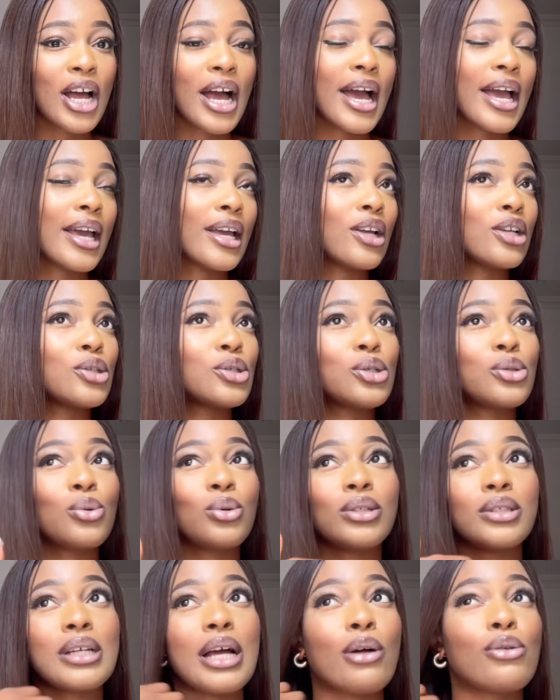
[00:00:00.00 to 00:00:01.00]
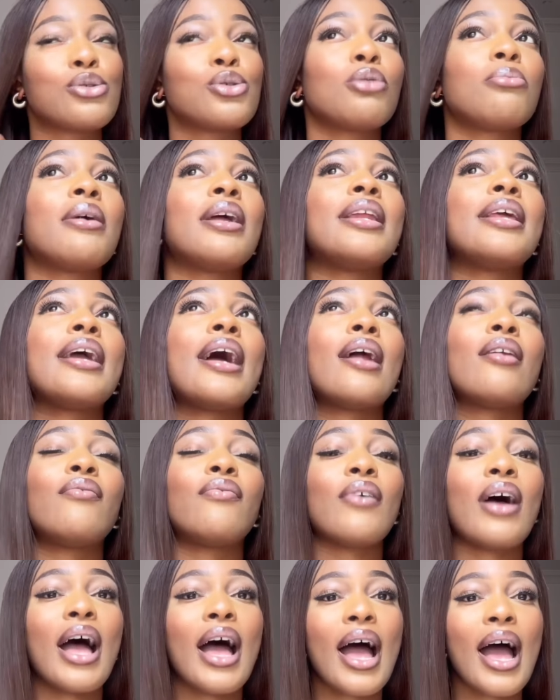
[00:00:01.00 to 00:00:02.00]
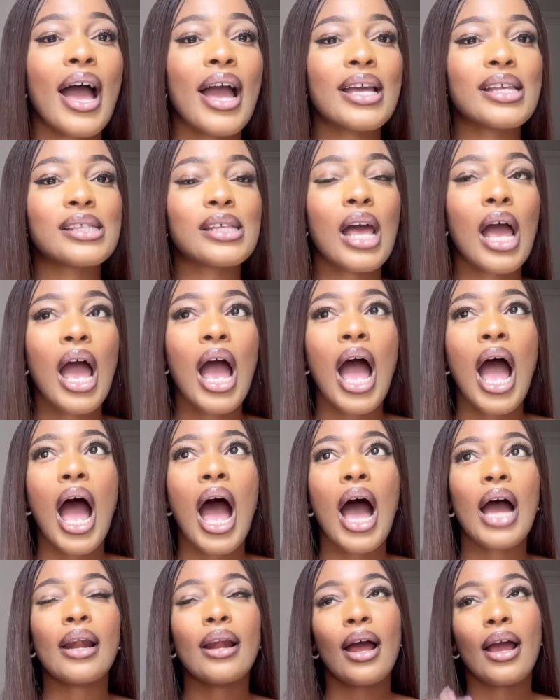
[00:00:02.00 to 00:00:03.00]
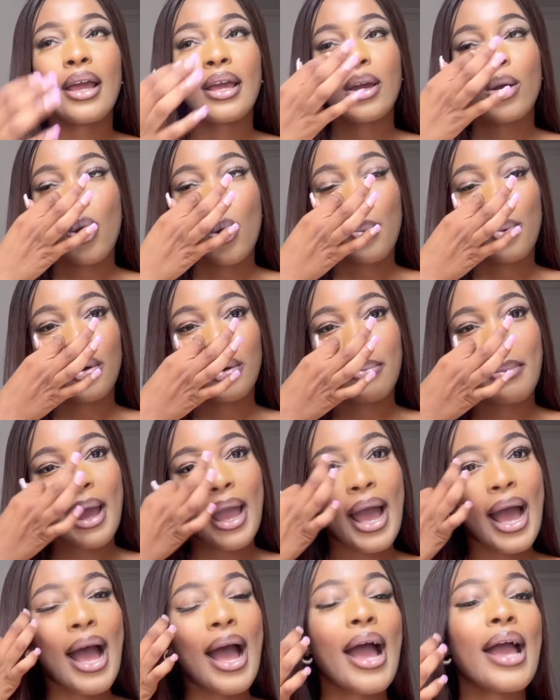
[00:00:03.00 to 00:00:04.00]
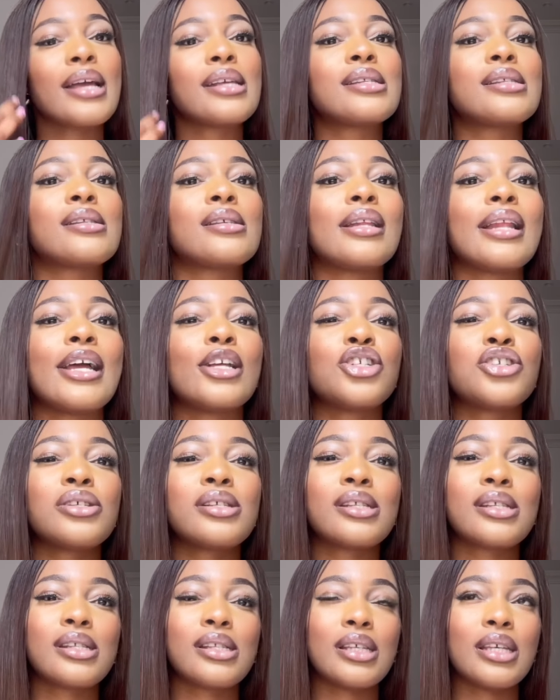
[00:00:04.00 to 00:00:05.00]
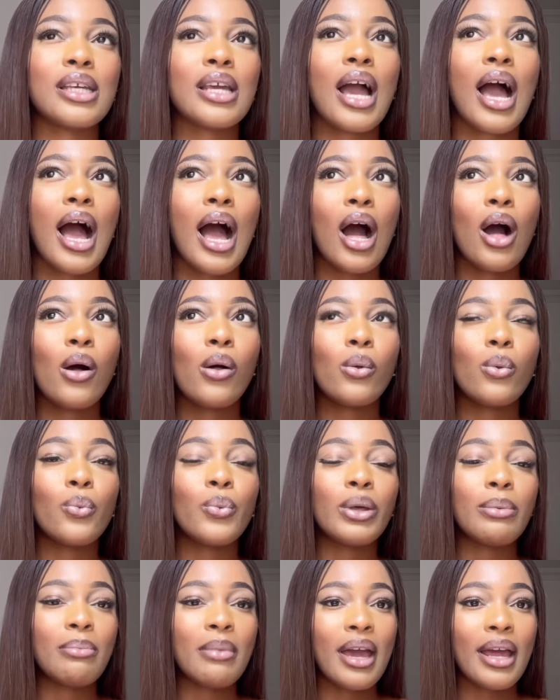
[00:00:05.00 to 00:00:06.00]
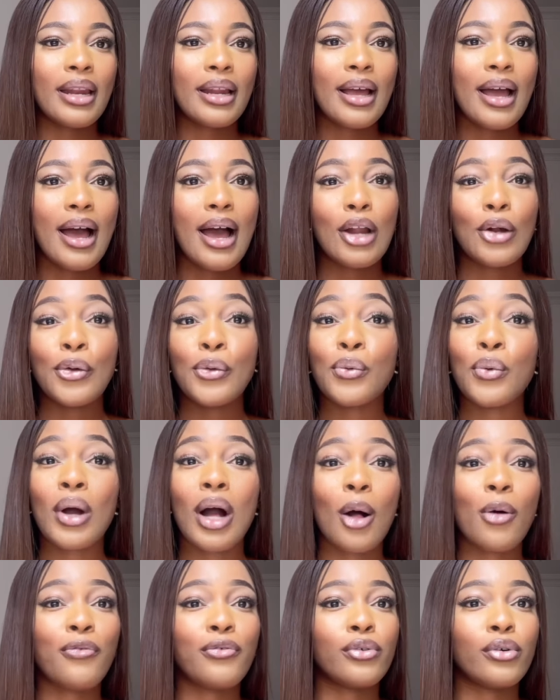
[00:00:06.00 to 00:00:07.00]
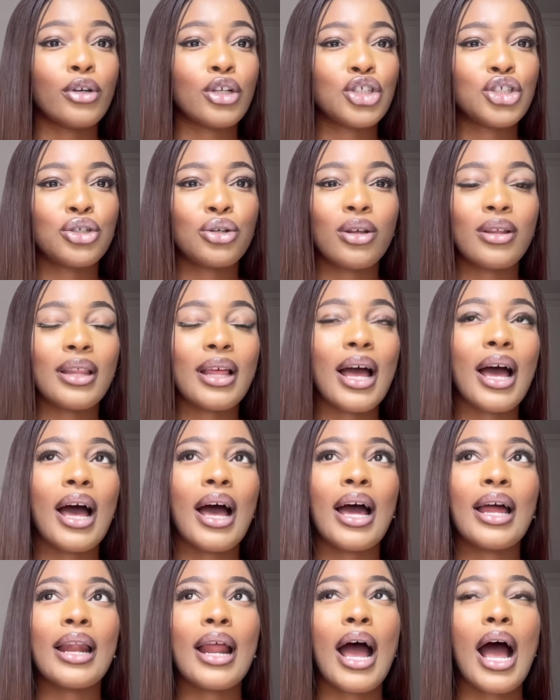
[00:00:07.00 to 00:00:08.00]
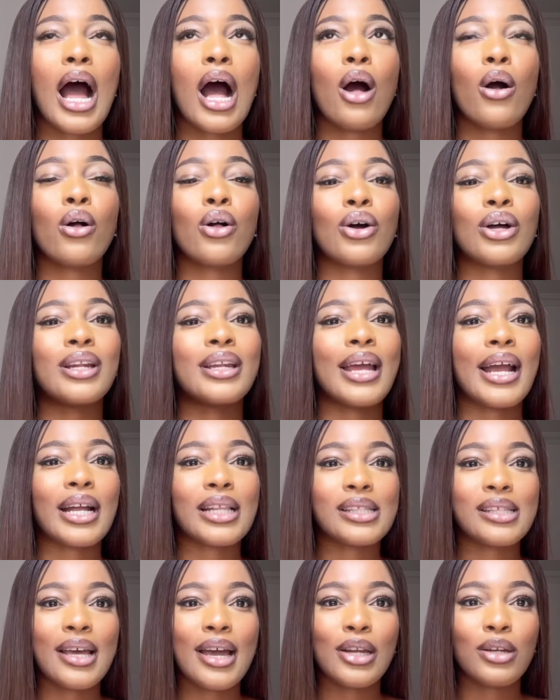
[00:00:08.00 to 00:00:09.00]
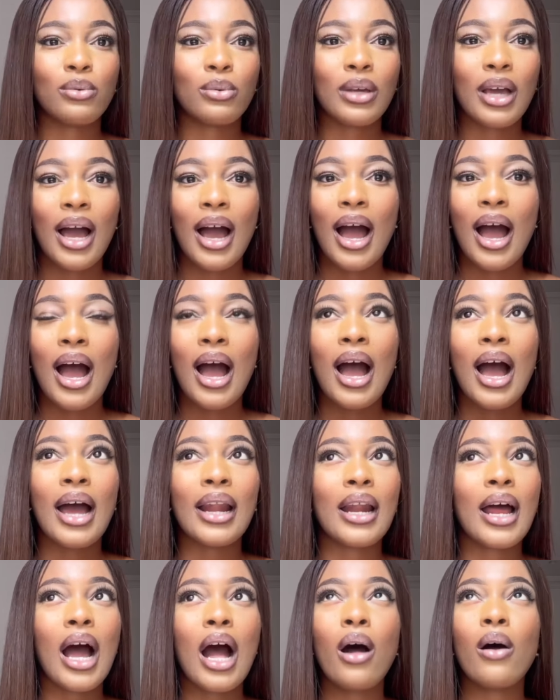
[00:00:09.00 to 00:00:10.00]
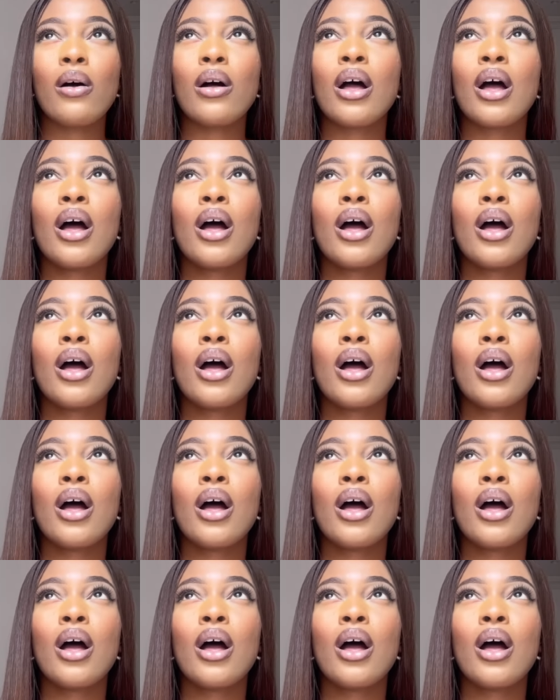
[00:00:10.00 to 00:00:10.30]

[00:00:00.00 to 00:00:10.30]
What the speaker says: I took down so many advice and it opened my eyes to like just see how women can look out for each other and how connected we are and how